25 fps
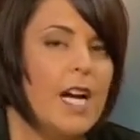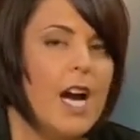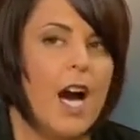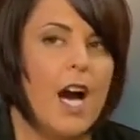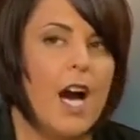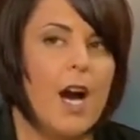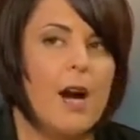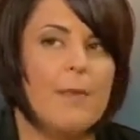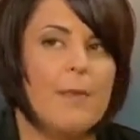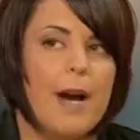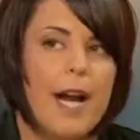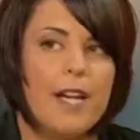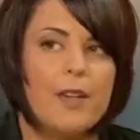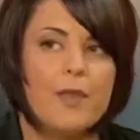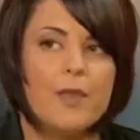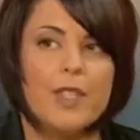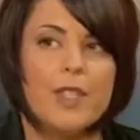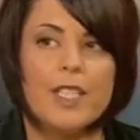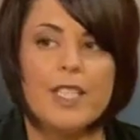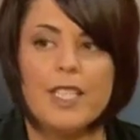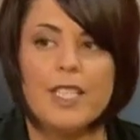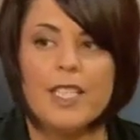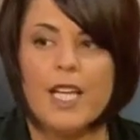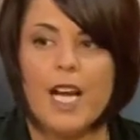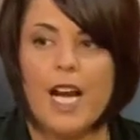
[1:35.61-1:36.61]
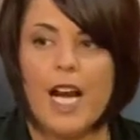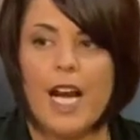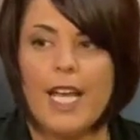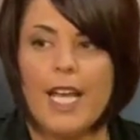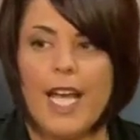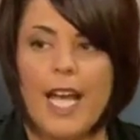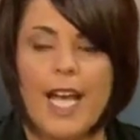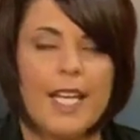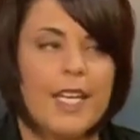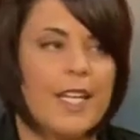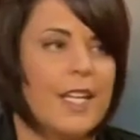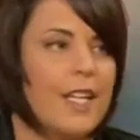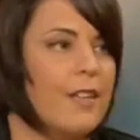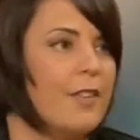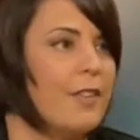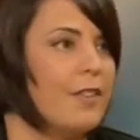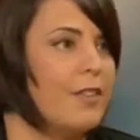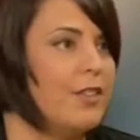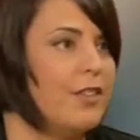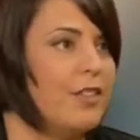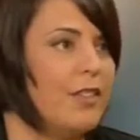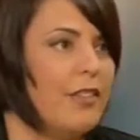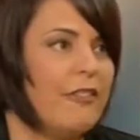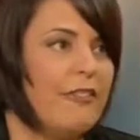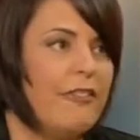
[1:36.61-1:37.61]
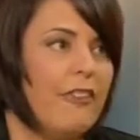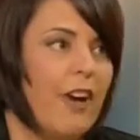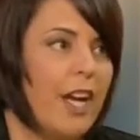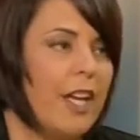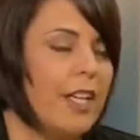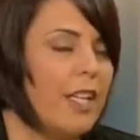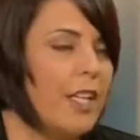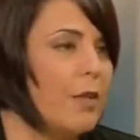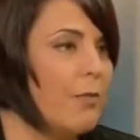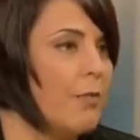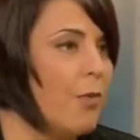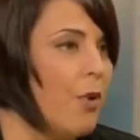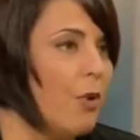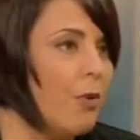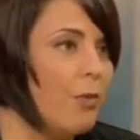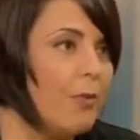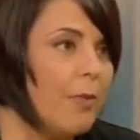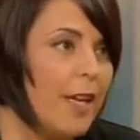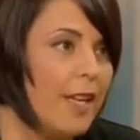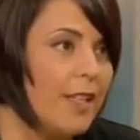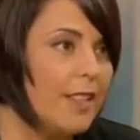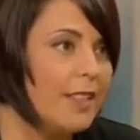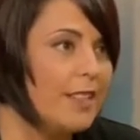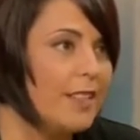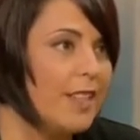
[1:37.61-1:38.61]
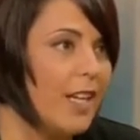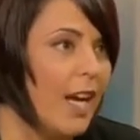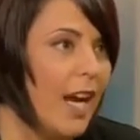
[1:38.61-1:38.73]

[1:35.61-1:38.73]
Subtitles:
I had a defining moment.